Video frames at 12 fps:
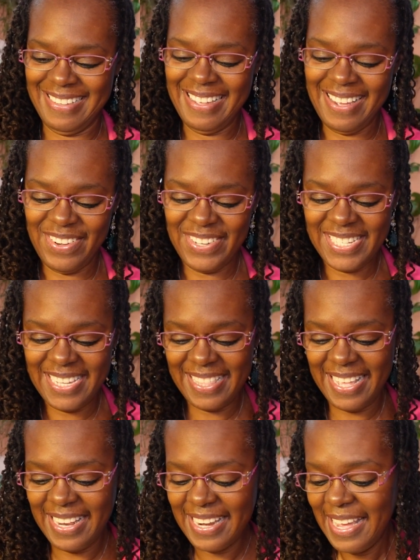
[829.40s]
How I said
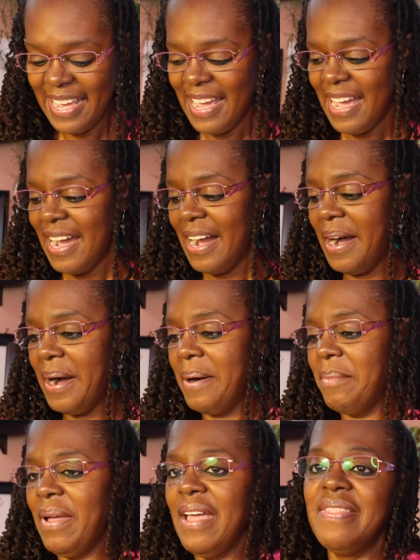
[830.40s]
that.
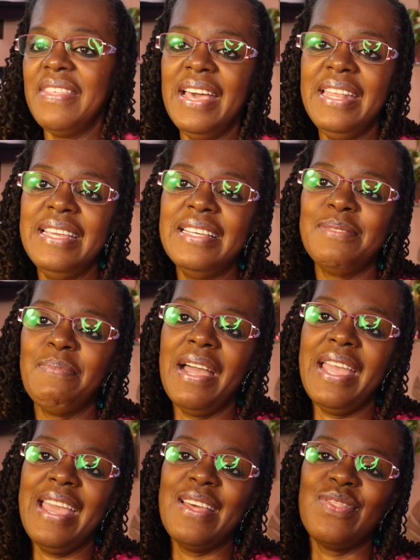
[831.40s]
And that is
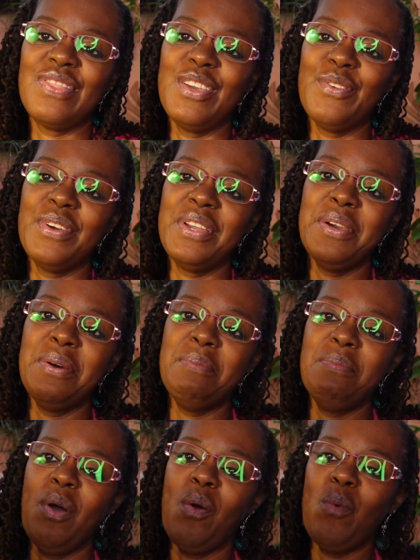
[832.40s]
my
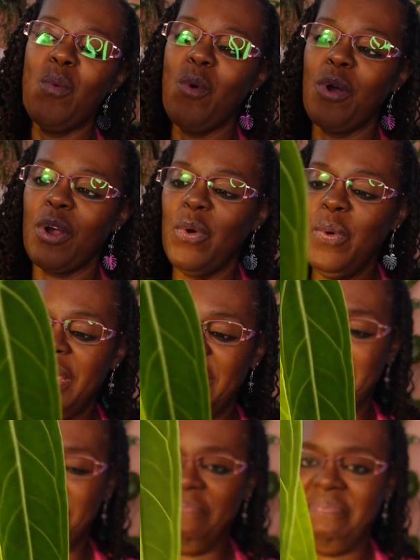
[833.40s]
Anthurium War
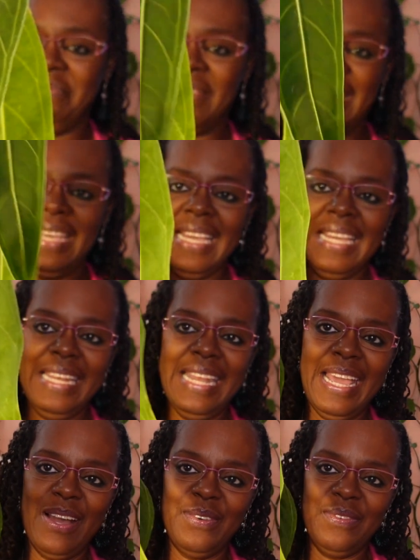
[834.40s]
Queen.
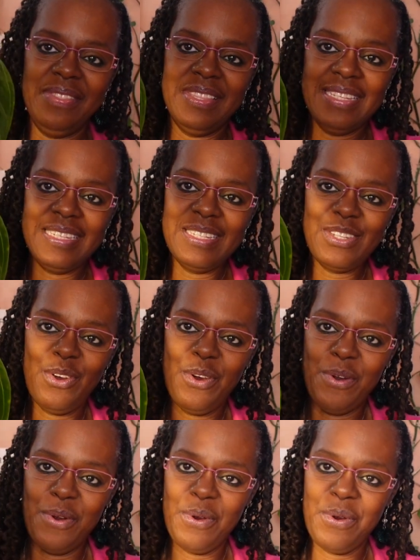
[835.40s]
Now, this is
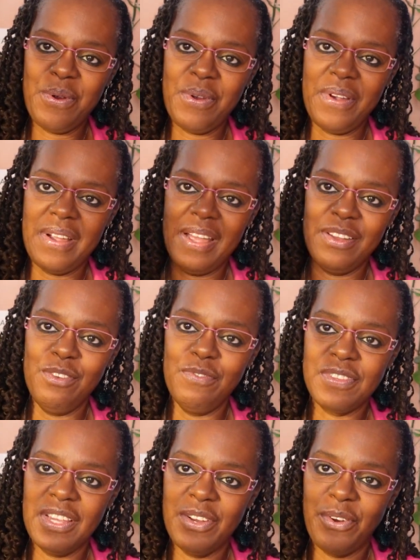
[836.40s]
her, and you've
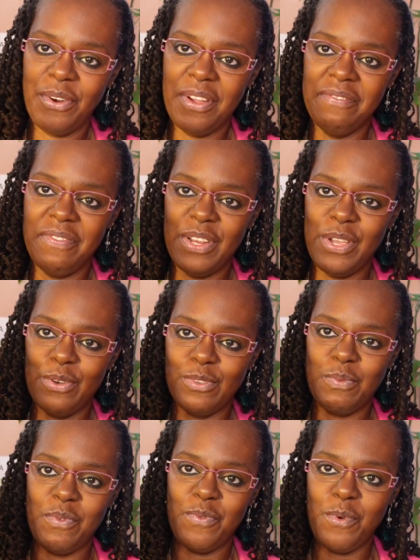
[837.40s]
seen her in
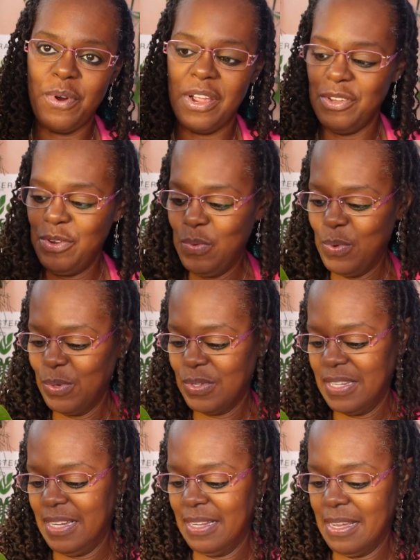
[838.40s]
videos before, and you will
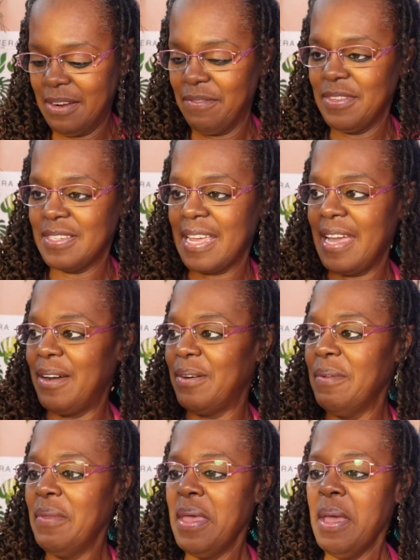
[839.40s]
see a lot of this
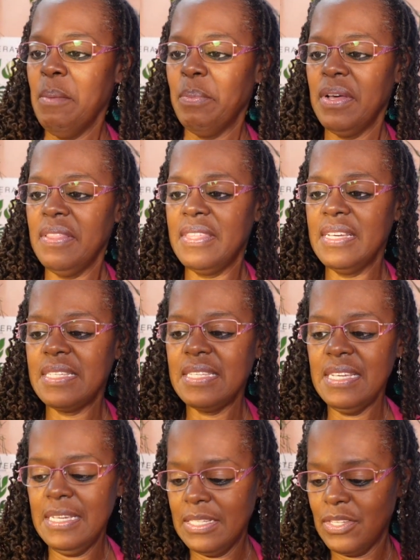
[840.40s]
gal. But this
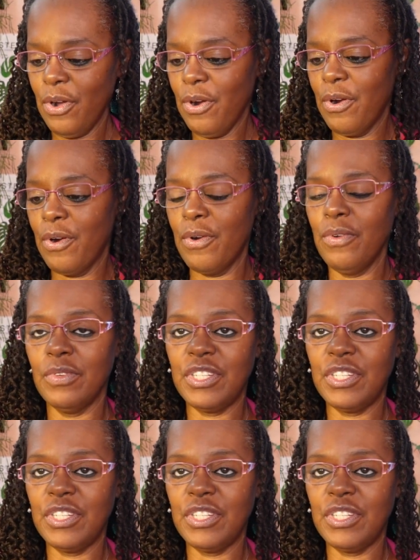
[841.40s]
is her.